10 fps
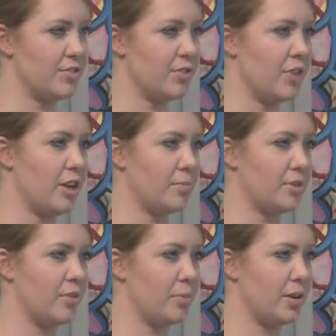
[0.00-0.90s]
have developed
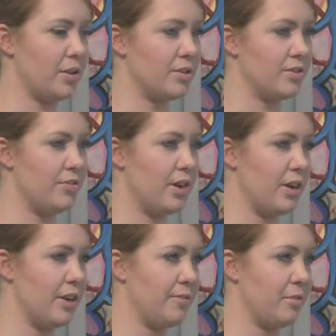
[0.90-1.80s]
over the past
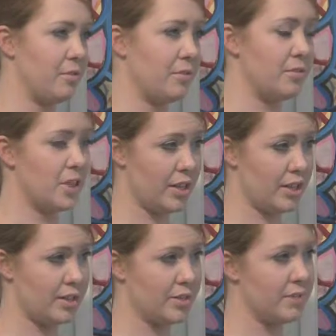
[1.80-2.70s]
5 or 10
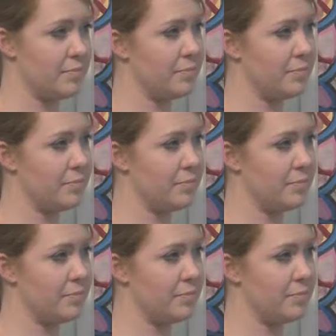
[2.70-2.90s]
years?